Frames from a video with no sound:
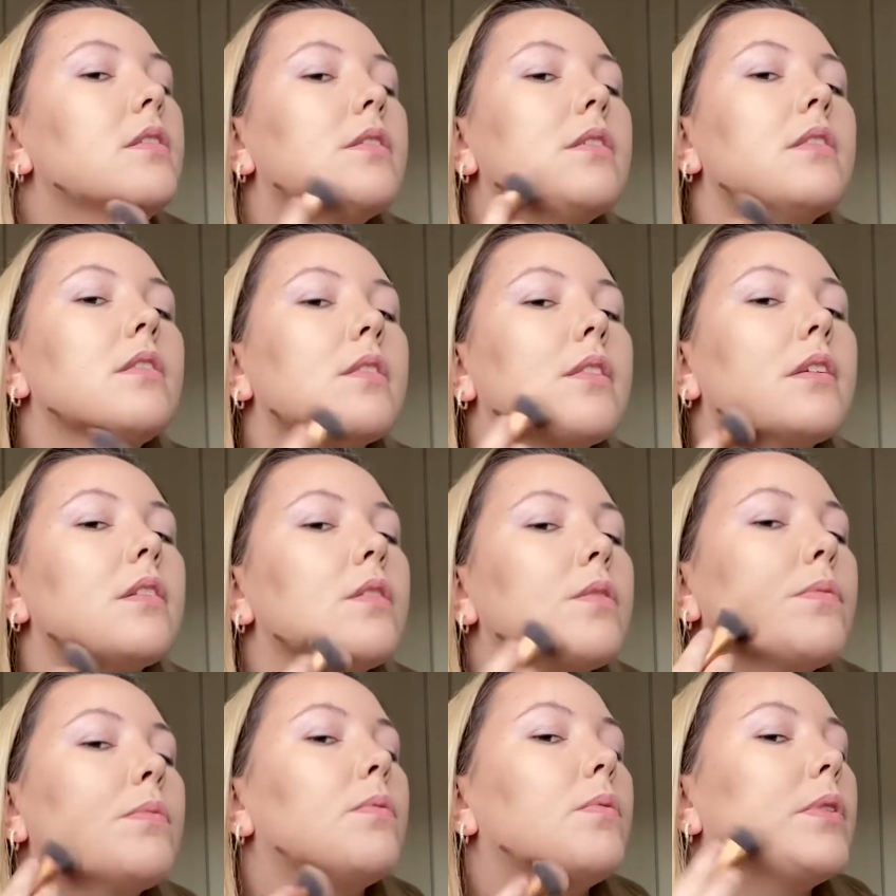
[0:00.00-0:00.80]
That's
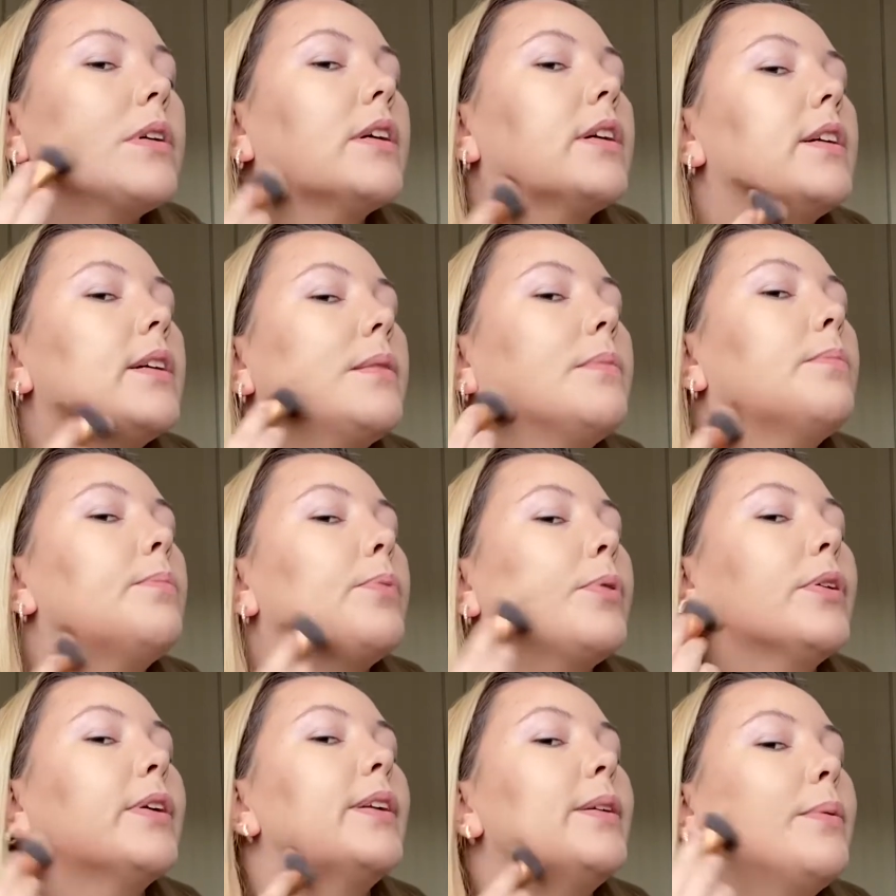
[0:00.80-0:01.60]
working
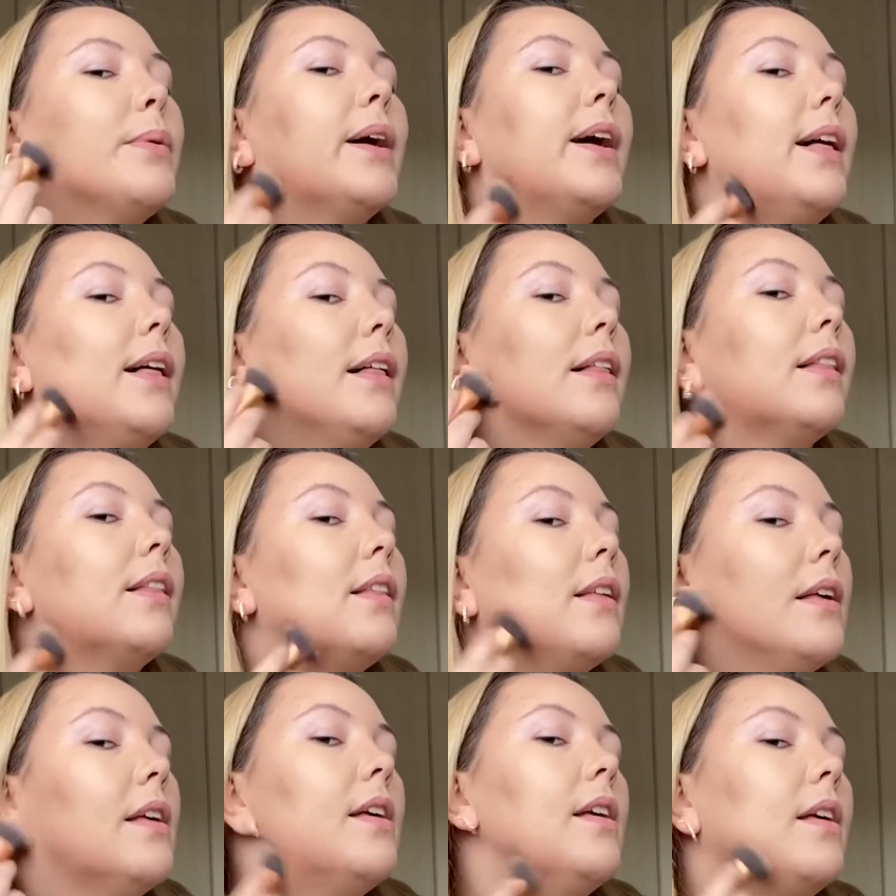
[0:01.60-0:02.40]
pretty well
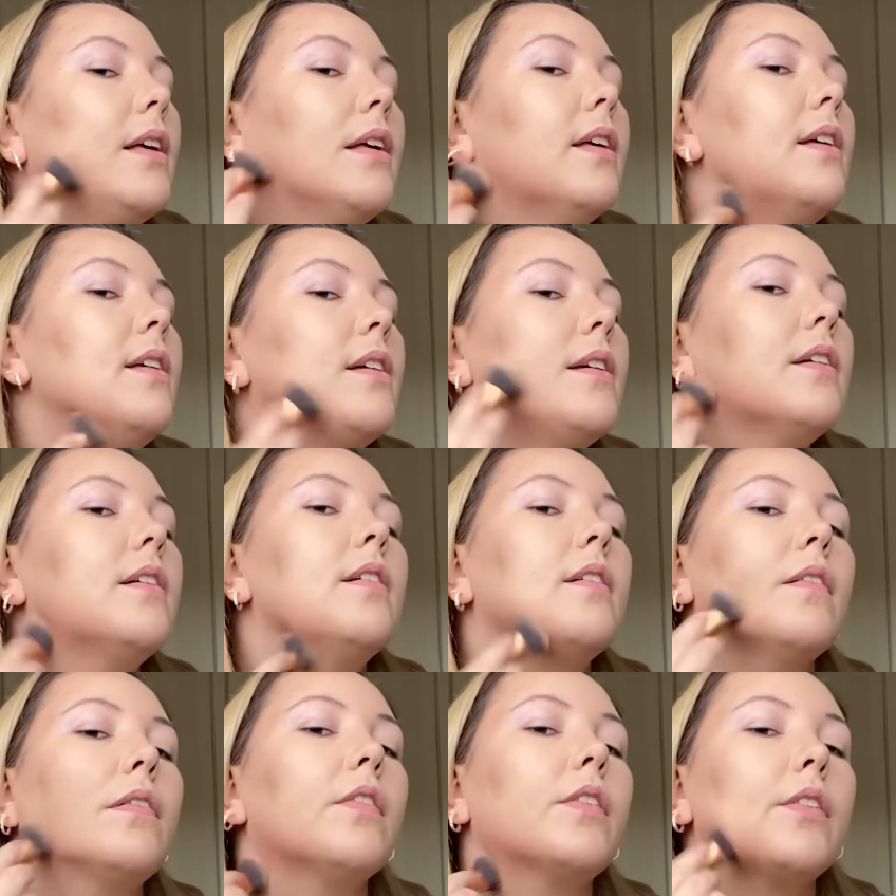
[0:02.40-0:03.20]

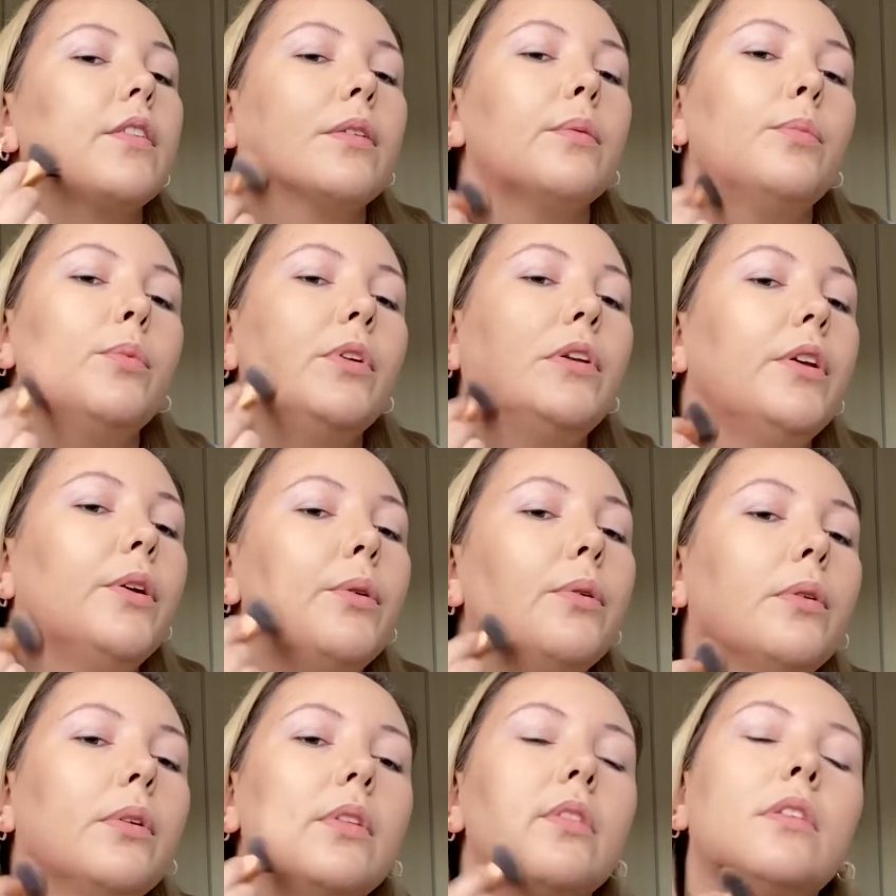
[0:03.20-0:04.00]
for someone
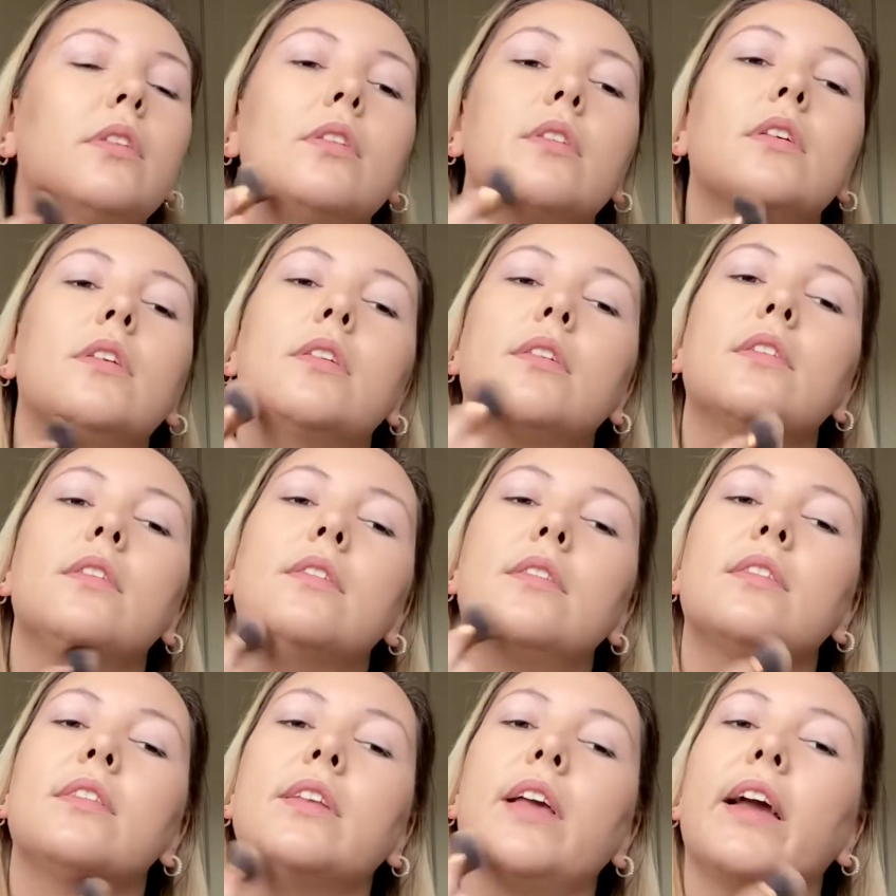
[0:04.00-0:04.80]
who's
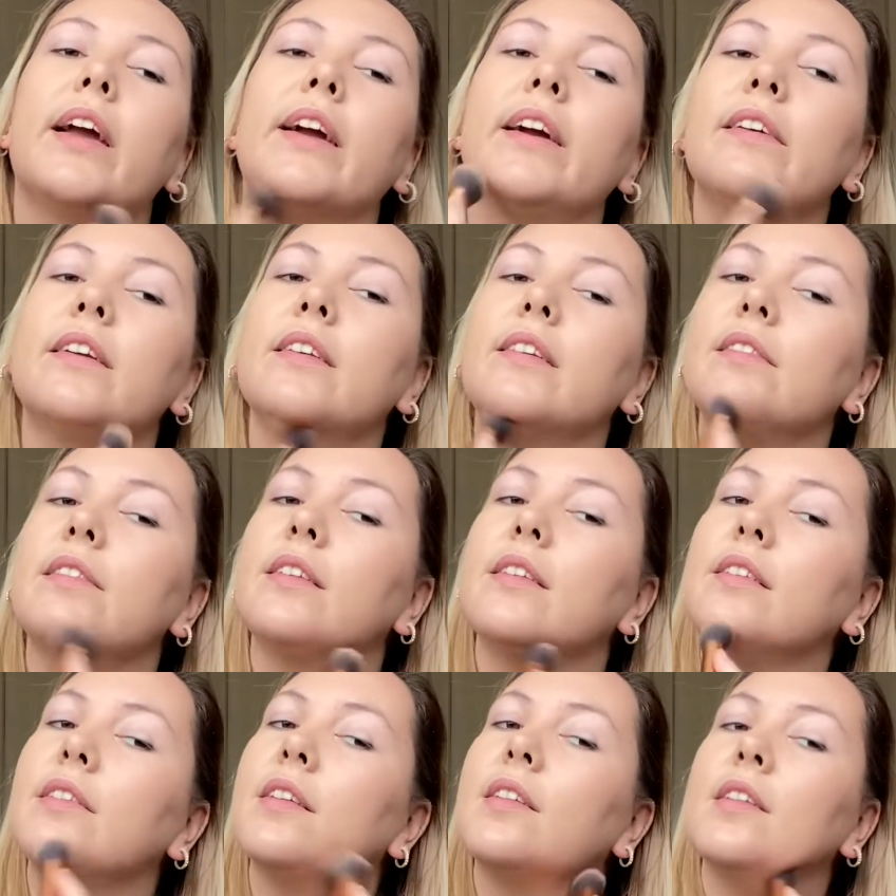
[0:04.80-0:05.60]
scared.
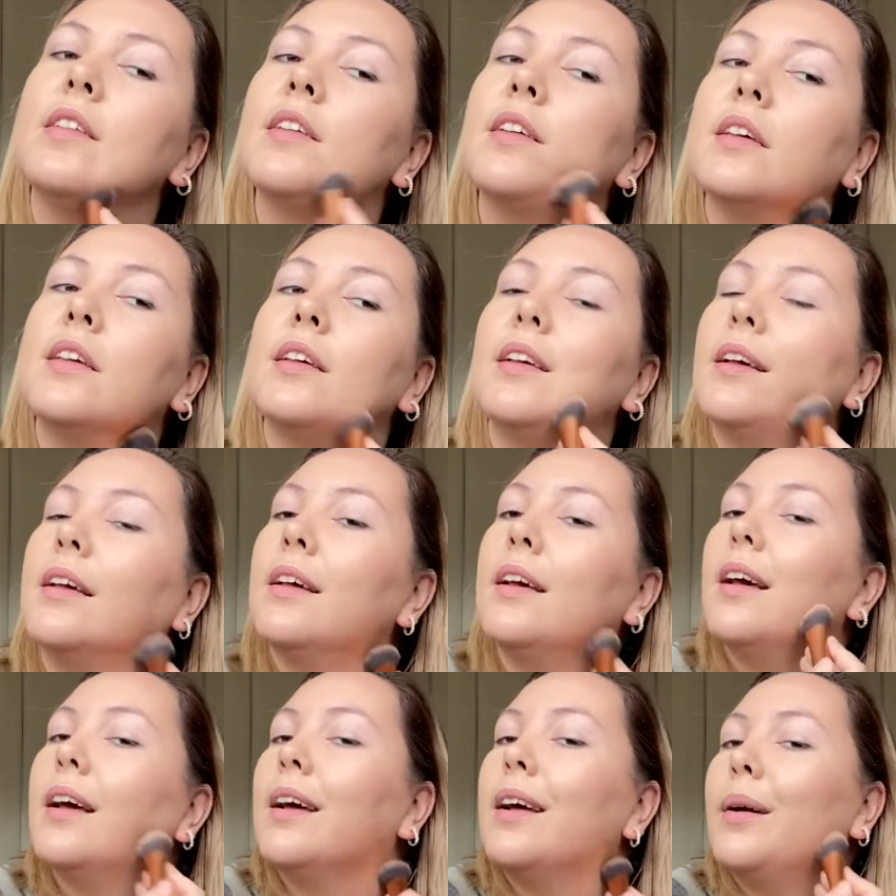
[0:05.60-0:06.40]

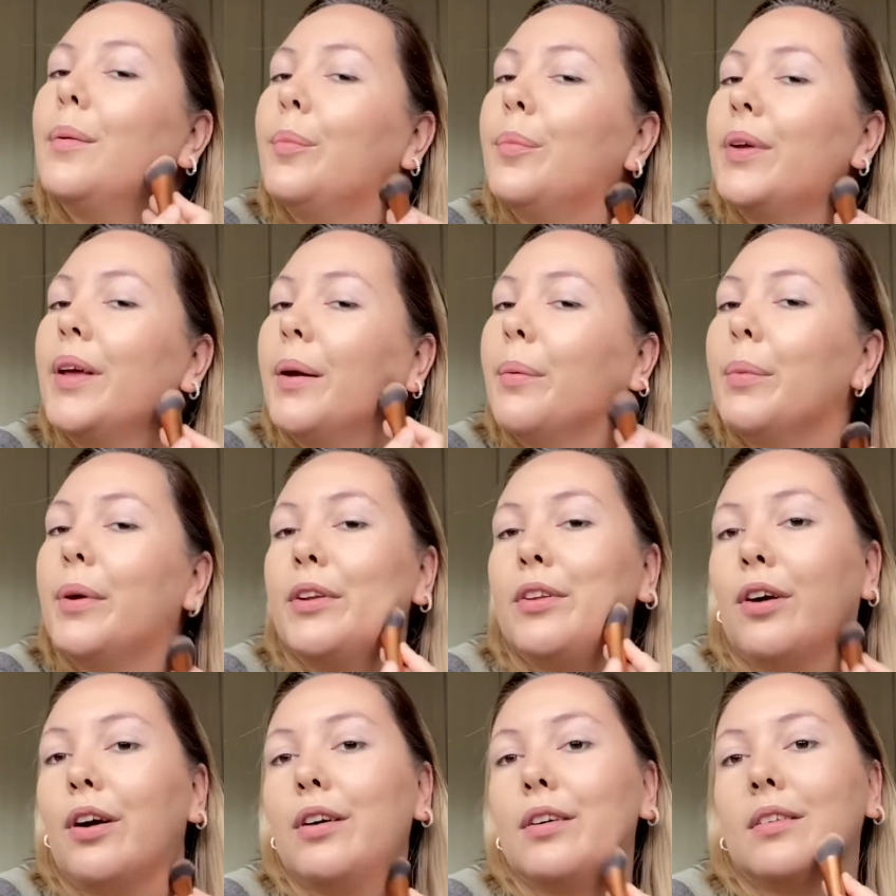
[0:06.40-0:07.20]
Yeah, my
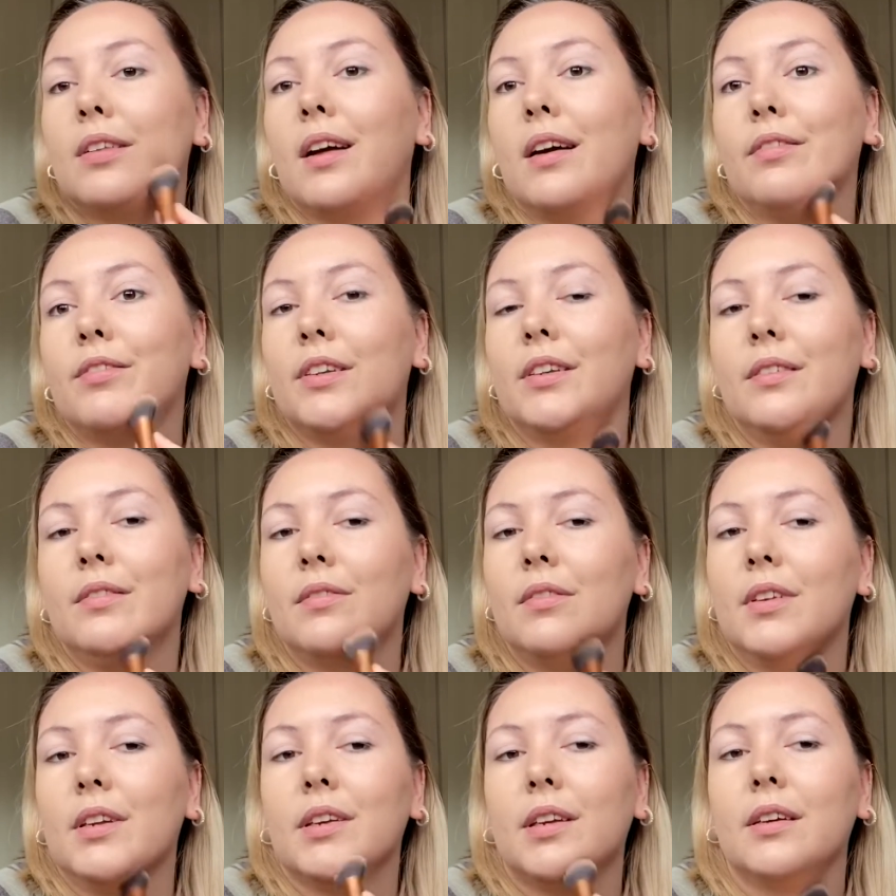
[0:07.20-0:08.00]
dog's having
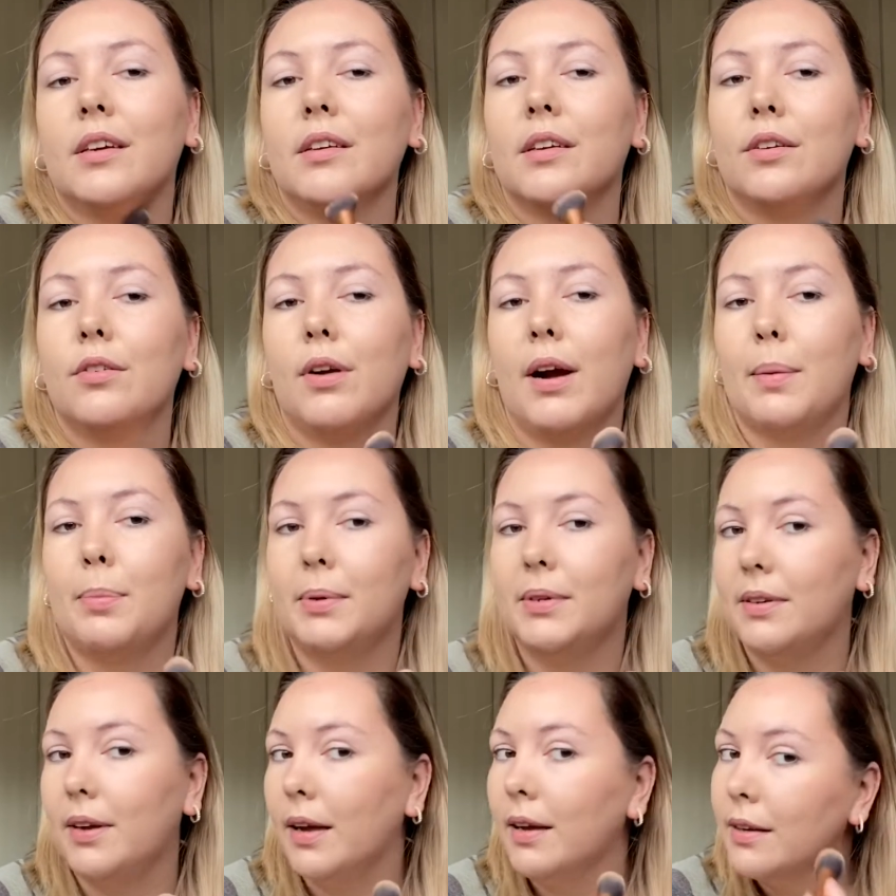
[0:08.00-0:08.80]
like a crap
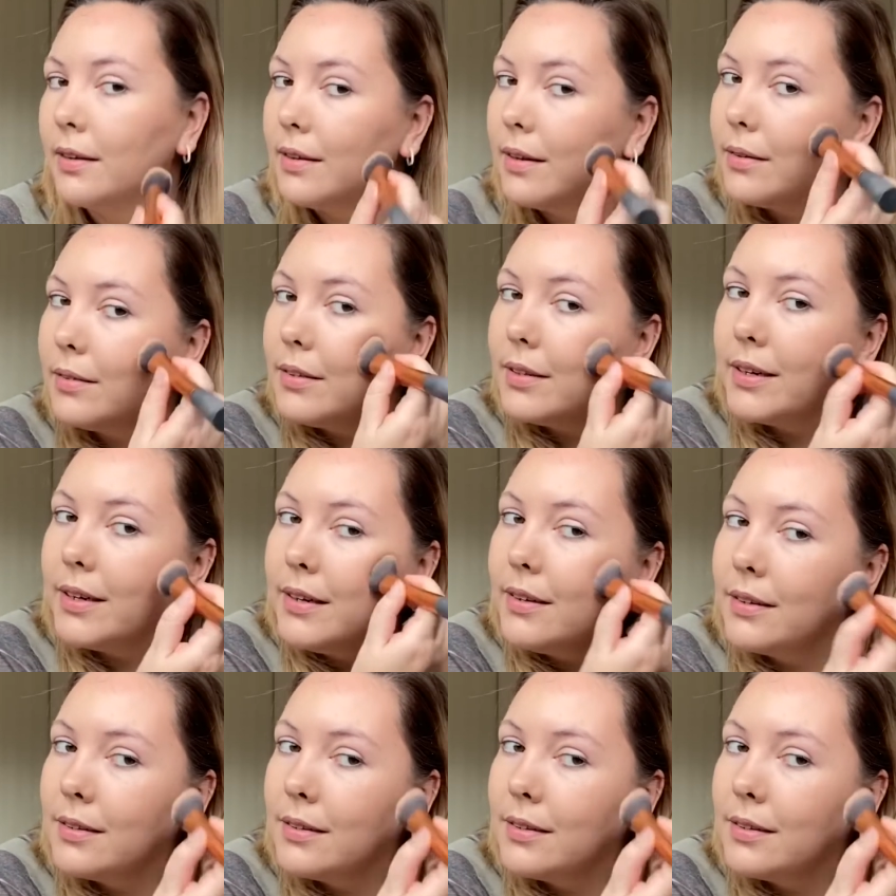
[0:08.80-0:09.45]
attack downstairs.